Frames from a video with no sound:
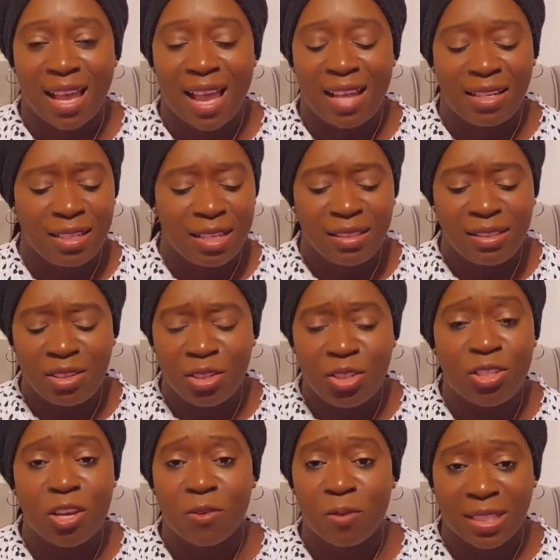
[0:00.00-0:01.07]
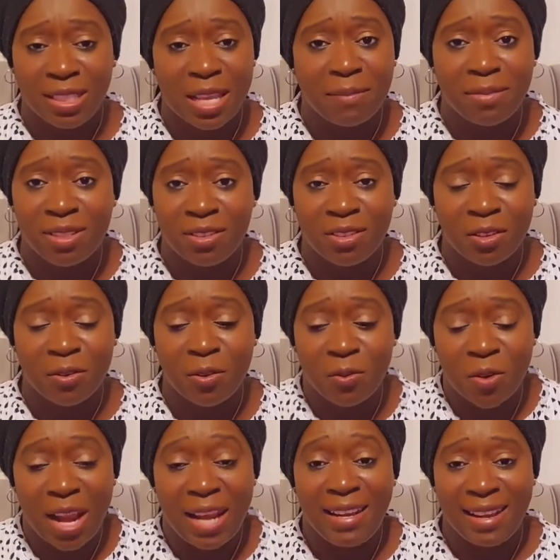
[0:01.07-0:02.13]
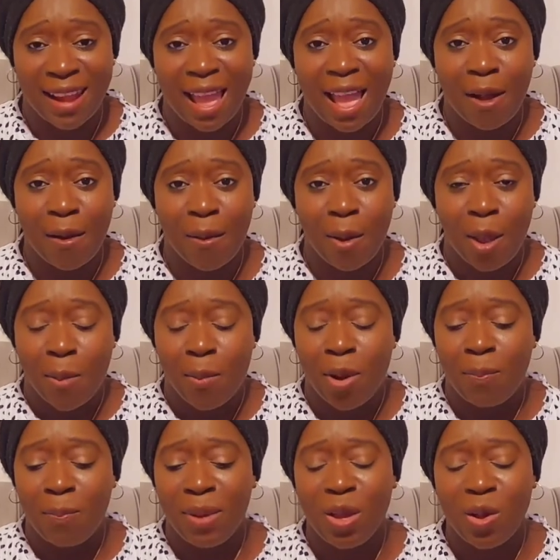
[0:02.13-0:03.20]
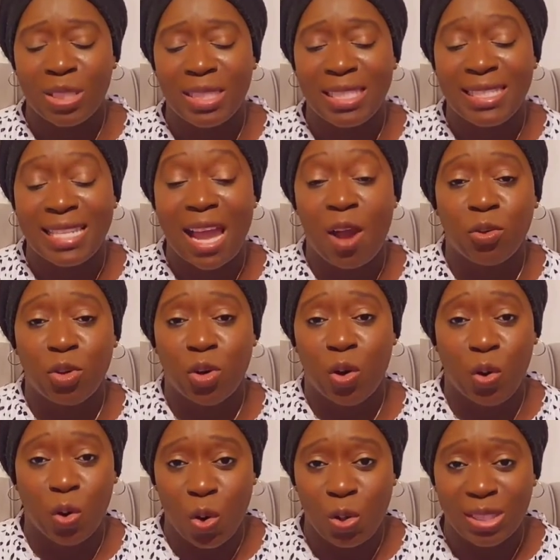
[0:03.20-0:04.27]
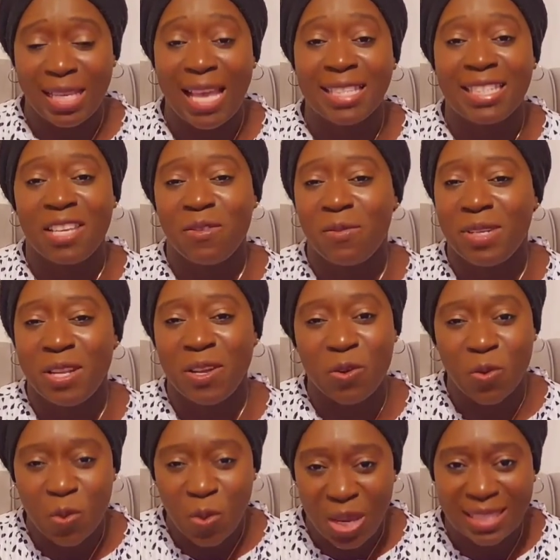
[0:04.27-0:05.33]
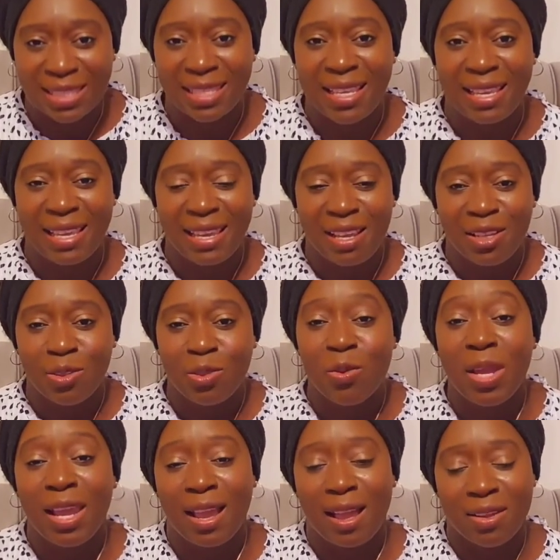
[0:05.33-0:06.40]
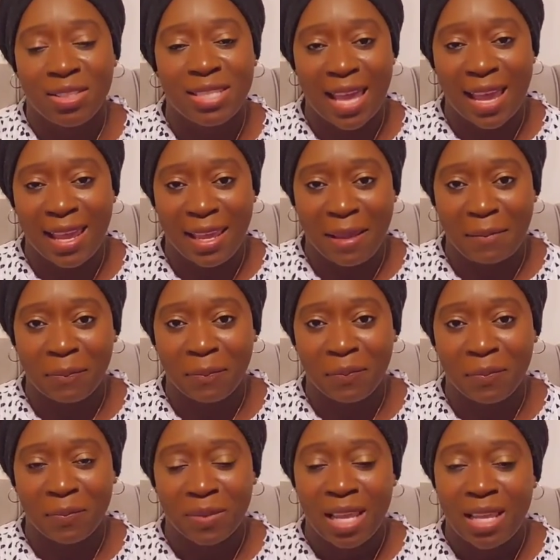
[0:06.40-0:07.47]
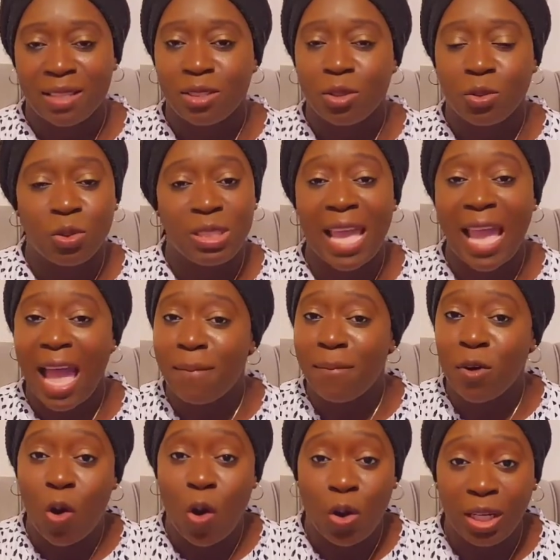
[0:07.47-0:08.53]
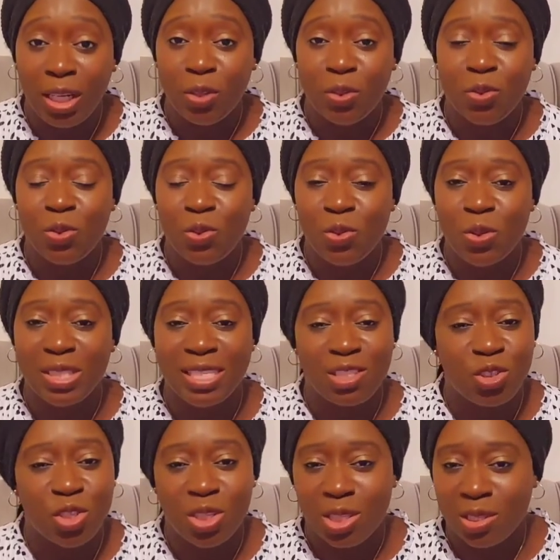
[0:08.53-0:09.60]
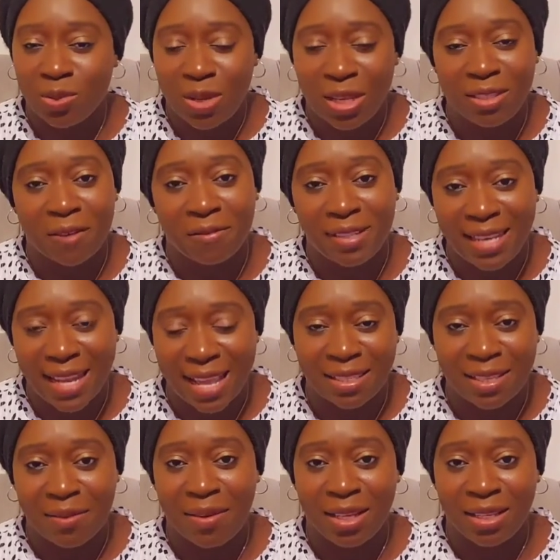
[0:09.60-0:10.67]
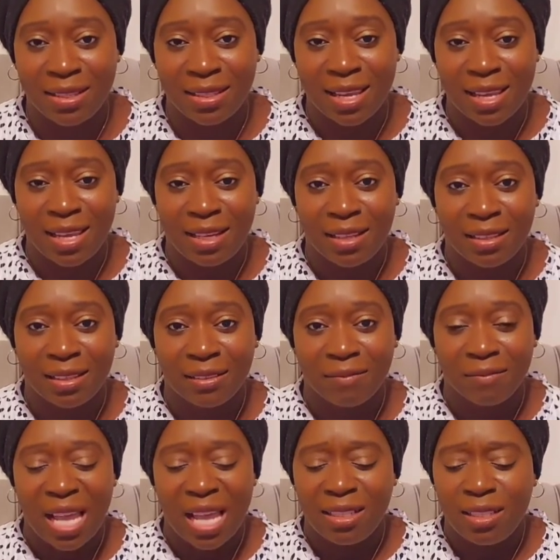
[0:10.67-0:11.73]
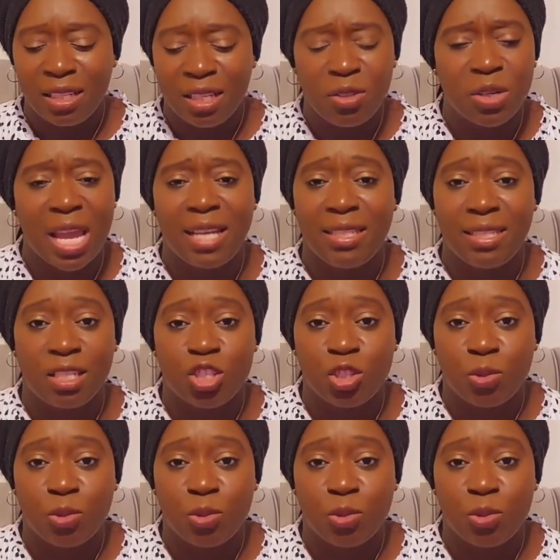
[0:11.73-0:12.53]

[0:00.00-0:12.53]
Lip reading: I didn't deserve what I'm deserving right now. But because he died on the cross, he has given me the grace to encounter him. So today I'm calling you to know this Jesus Christ of Nazareth. I didn't do anything